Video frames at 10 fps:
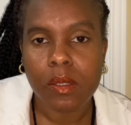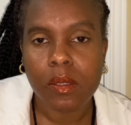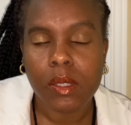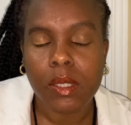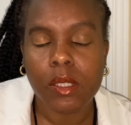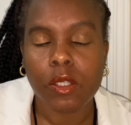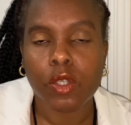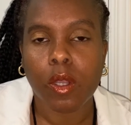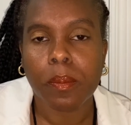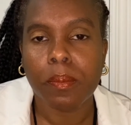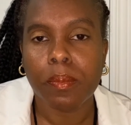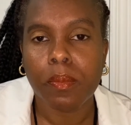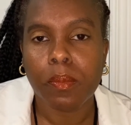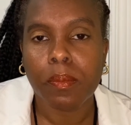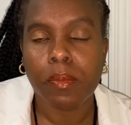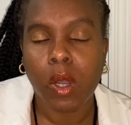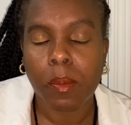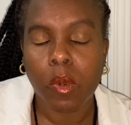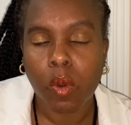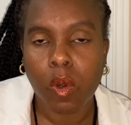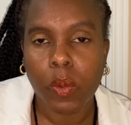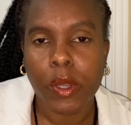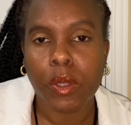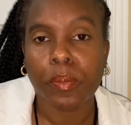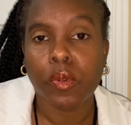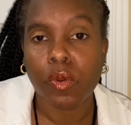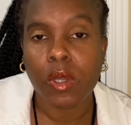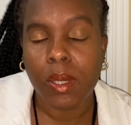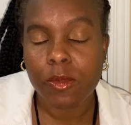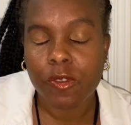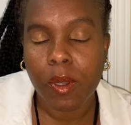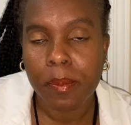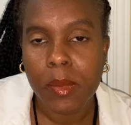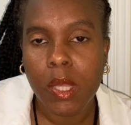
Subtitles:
That is your bum hole where the poo comes from.